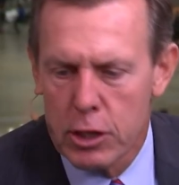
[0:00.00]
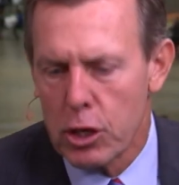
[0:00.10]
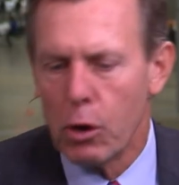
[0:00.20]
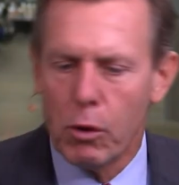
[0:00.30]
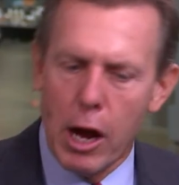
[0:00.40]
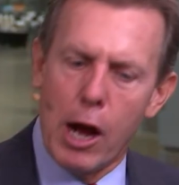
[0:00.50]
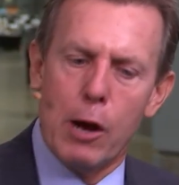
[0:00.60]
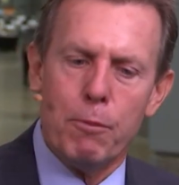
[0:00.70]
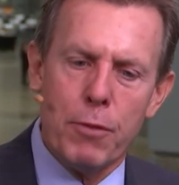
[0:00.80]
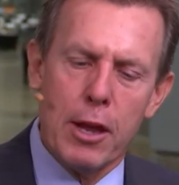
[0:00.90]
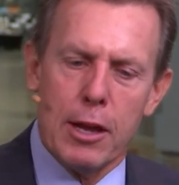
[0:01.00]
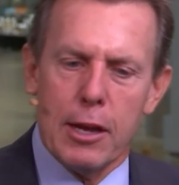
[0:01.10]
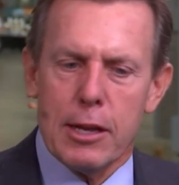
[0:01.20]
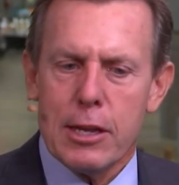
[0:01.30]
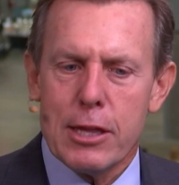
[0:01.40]
So um,
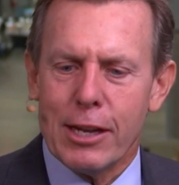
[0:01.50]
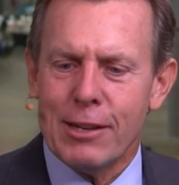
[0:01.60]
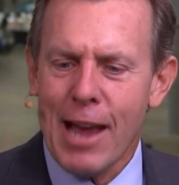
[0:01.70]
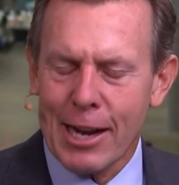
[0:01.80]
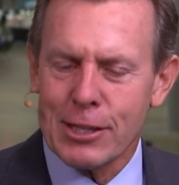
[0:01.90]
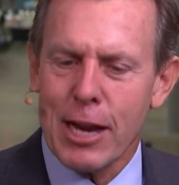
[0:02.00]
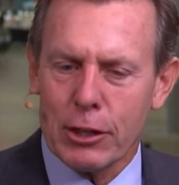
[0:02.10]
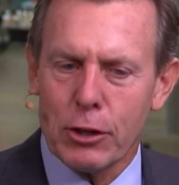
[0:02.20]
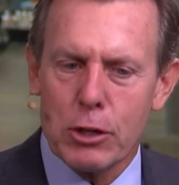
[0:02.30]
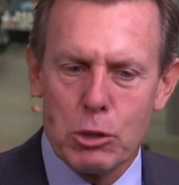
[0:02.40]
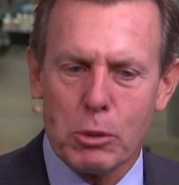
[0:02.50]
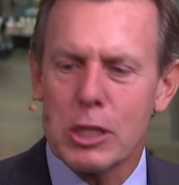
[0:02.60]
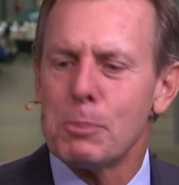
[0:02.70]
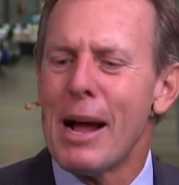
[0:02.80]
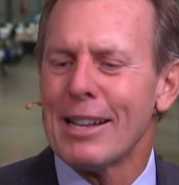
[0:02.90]
the tech sector's
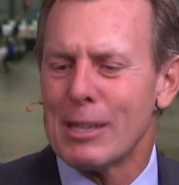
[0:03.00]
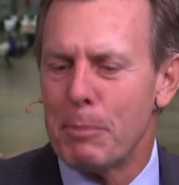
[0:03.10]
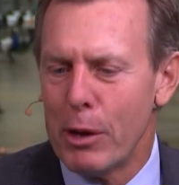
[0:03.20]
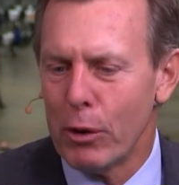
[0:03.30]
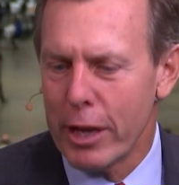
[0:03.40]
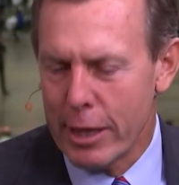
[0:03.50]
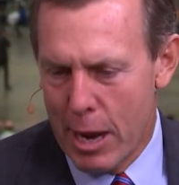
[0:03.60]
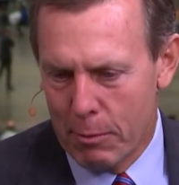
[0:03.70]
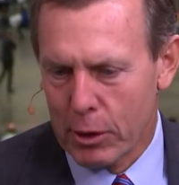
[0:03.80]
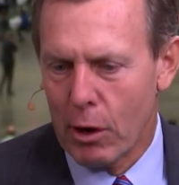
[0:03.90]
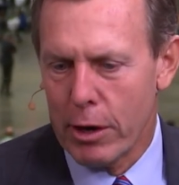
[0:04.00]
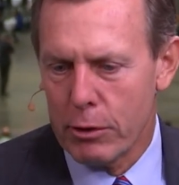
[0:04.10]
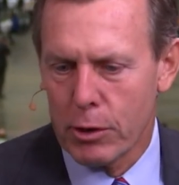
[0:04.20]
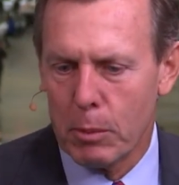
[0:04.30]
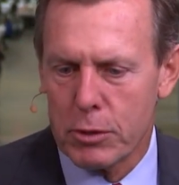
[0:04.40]
responsibility in that regard
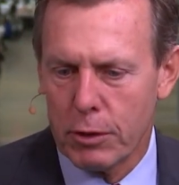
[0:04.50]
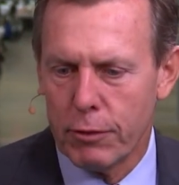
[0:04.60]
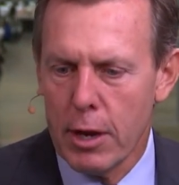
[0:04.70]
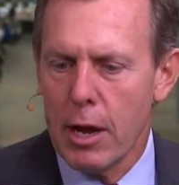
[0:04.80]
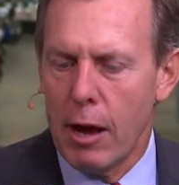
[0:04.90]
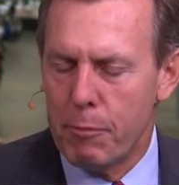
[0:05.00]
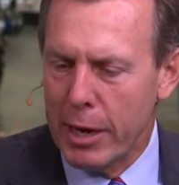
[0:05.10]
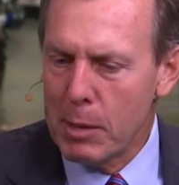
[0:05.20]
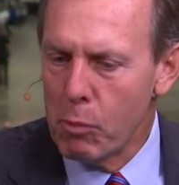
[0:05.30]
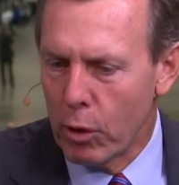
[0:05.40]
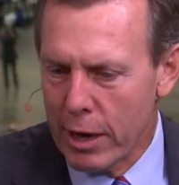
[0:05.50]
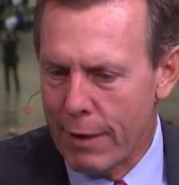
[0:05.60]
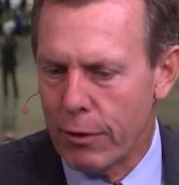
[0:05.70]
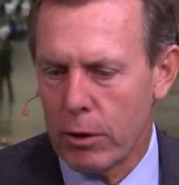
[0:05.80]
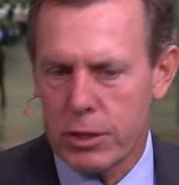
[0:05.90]
in terms of, of being more
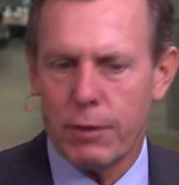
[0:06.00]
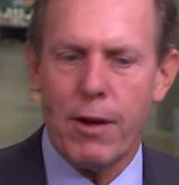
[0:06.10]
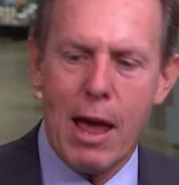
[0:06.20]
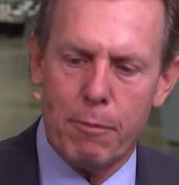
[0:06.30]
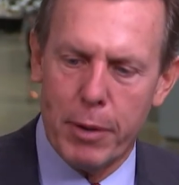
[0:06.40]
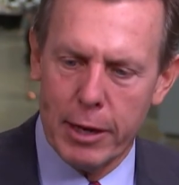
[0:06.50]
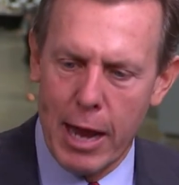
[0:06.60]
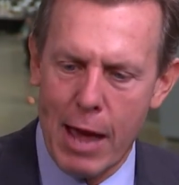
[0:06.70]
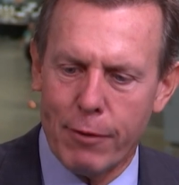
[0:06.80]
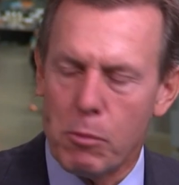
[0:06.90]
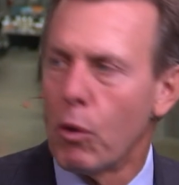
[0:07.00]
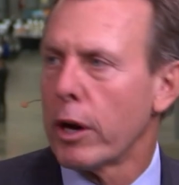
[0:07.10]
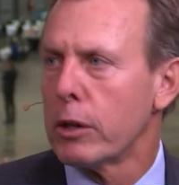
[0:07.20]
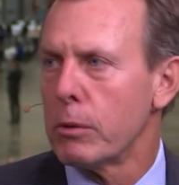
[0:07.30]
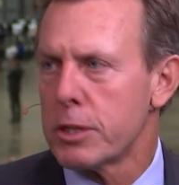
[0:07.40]
diverse, of ha being, having
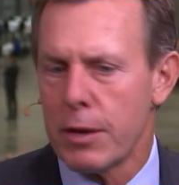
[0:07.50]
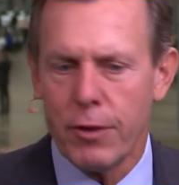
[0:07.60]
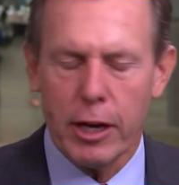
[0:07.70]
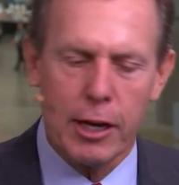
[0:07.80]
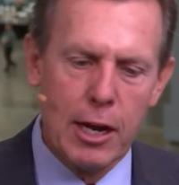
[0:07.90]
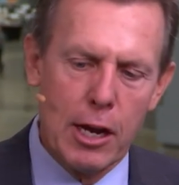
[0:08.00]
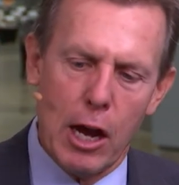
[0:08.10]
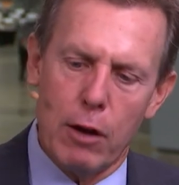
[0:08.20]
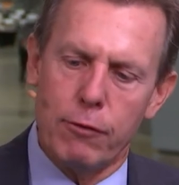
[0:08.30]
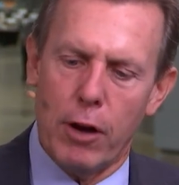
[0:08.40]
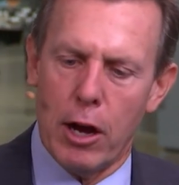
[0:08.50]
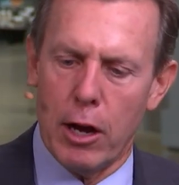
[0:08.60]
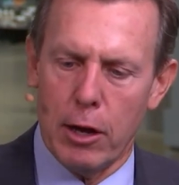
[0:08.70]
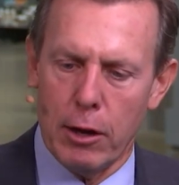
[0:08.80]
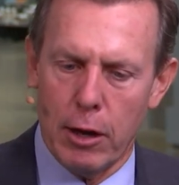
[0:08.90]
more inclusivity, of,
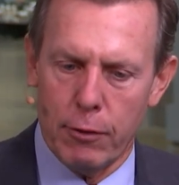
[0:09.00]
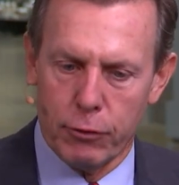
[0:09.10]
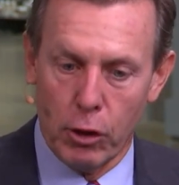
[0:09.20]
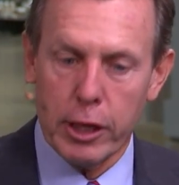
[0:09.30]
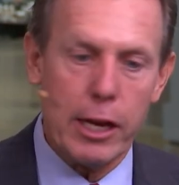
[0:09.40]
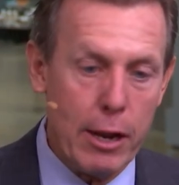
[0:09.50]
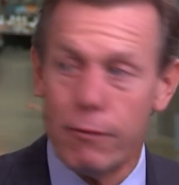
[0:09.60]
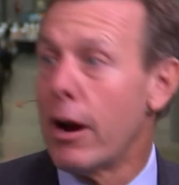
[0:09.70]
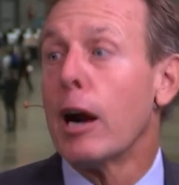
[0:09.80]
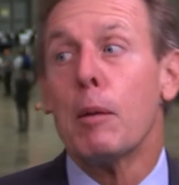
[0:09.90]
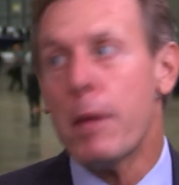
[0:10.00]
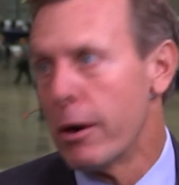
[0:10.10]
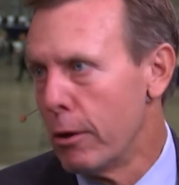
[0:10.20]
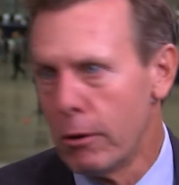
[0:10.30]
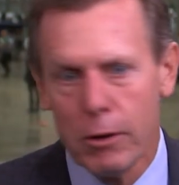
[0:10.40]
uh, of looking at
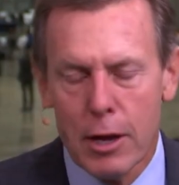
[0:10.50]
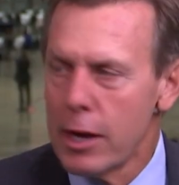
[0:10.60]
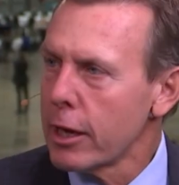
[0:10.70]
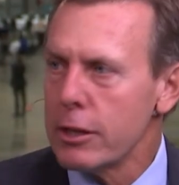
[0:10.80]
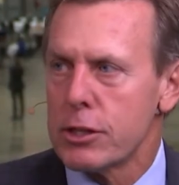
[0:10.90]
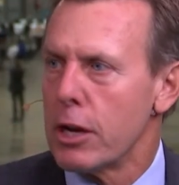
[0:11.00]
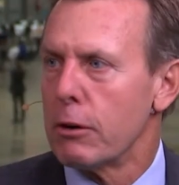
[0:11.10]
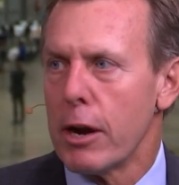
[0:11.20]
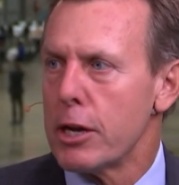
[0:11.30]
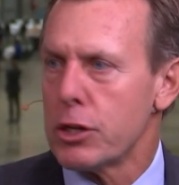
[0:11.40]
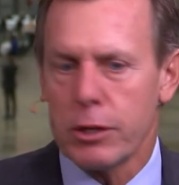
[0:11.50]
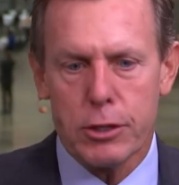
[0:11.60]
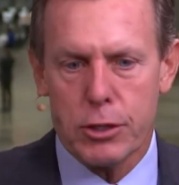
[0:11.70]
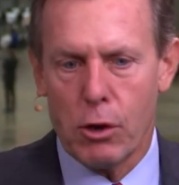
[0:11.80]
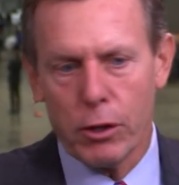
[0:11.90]
environmental
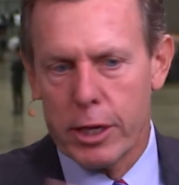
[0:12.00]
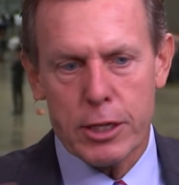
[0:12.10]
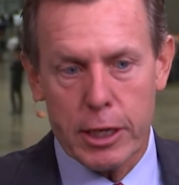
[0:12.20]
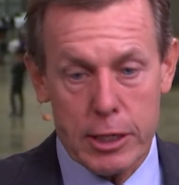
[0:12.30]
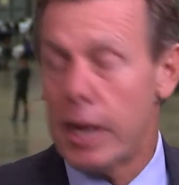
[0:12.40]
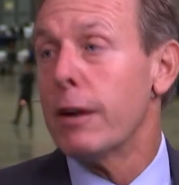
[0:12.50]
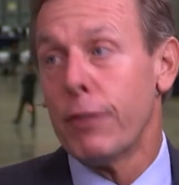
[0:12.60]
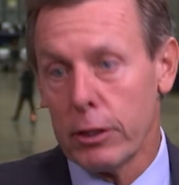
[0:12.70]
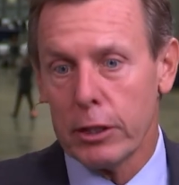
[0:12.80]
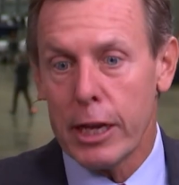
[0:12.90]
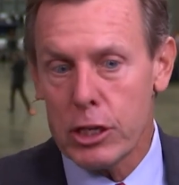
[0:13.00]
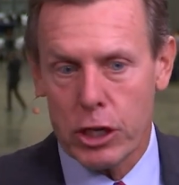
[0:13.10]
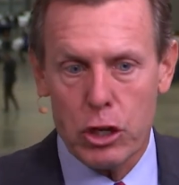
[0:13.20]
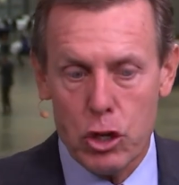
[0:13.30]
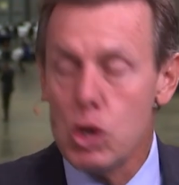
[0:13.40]
considerations, all these things, and of
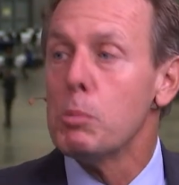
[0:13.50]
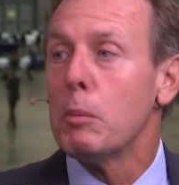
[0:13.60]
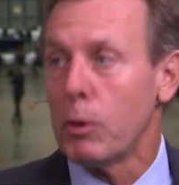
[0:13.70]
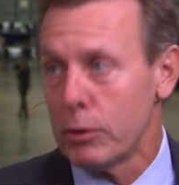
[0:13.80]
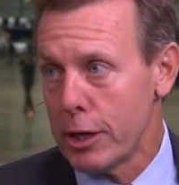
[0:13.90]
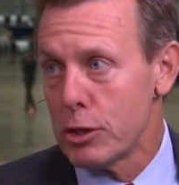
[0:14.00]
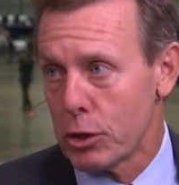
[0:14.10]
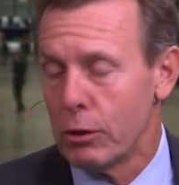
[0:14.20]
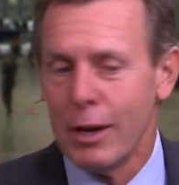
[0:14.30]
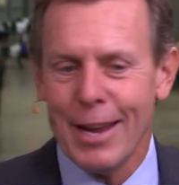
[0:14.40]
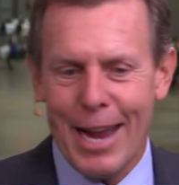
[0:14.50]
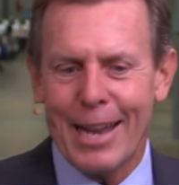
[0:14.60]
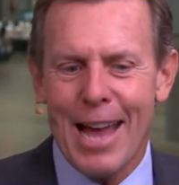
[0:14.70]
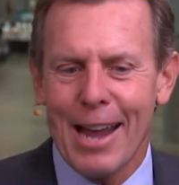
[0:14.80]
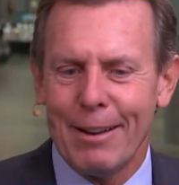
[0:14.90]
unleashing human potential
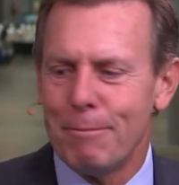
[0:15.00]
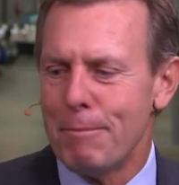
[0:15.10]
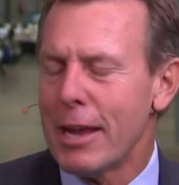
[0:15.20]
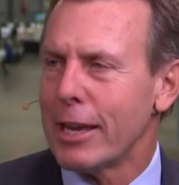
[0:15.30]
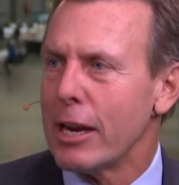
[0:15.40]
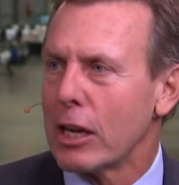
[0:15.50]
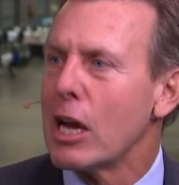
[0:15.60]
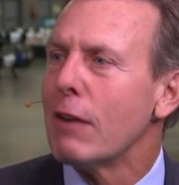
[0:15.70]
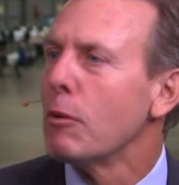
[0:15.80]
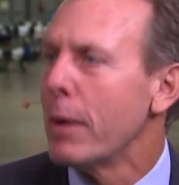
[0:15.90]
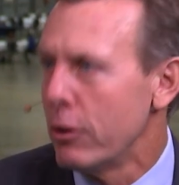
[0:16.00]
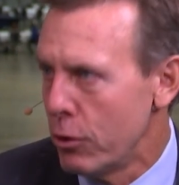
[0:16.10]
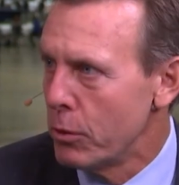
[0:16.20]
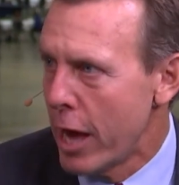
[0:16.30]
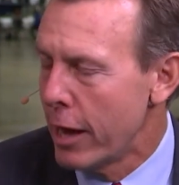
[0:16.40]
and not a, making a government
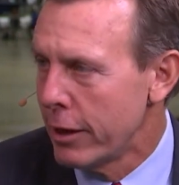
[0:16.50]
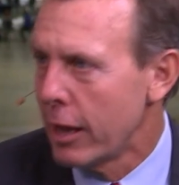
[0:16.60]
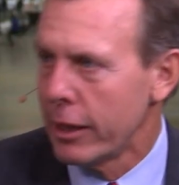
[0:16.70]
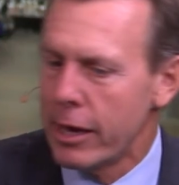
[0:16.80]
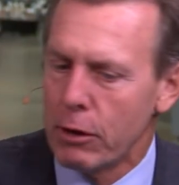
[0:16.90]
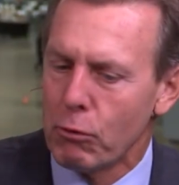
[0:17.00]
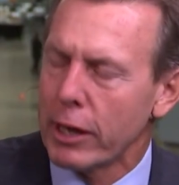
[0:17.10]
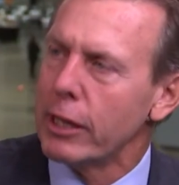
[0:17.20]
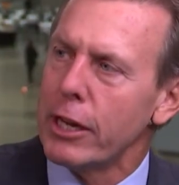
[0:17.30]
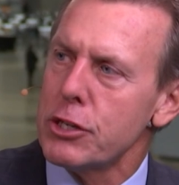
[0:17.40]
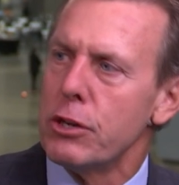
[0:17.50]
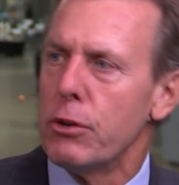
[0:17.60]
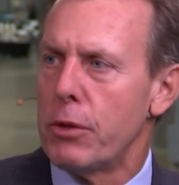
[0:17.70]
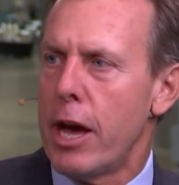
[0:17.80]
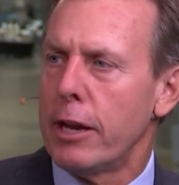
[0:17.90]
do that, not letting a regulation
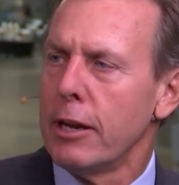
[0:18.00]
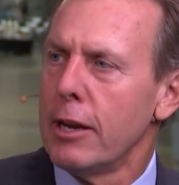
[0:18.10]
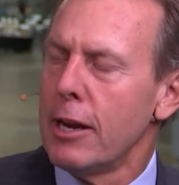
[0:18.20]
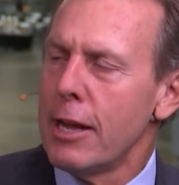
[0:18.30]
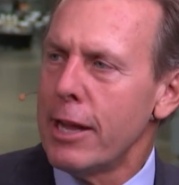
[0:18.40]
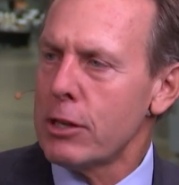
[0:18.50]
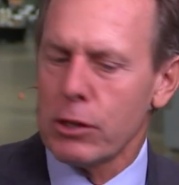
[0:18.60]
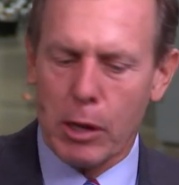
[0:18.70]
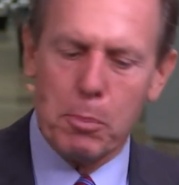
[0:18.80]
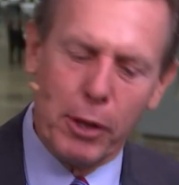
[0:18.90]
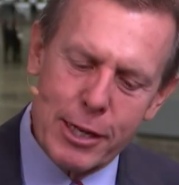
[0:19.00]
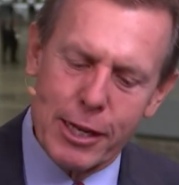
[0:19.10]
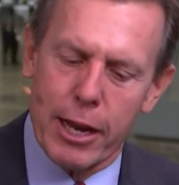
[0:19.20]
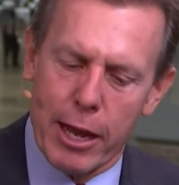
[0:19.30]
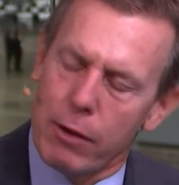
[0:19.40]
do that. That certainly
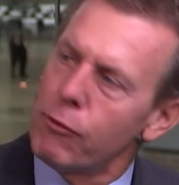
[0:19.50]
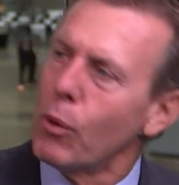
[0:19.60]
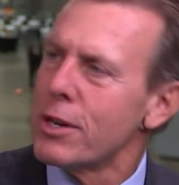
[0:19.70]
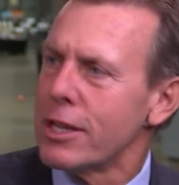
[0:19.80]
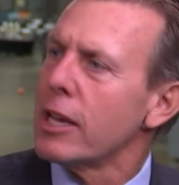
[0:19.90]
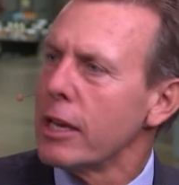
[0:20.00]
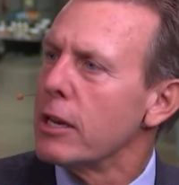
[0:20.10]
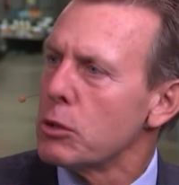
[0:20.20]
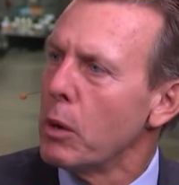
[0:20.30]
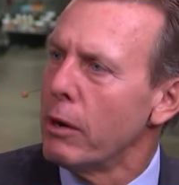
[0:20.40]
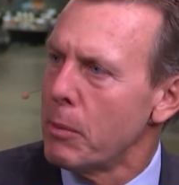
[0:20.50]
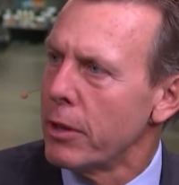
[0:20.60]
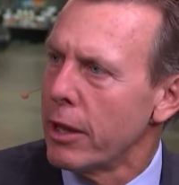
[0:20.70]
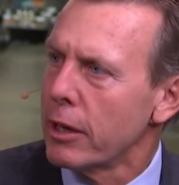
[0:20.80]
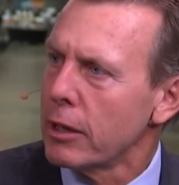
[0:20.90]
plays into Infor's thinking as well, I
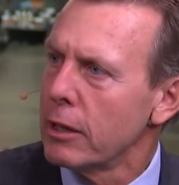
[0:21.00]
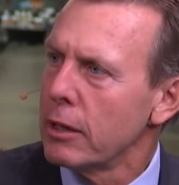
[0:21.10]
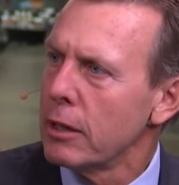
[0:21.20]
would think.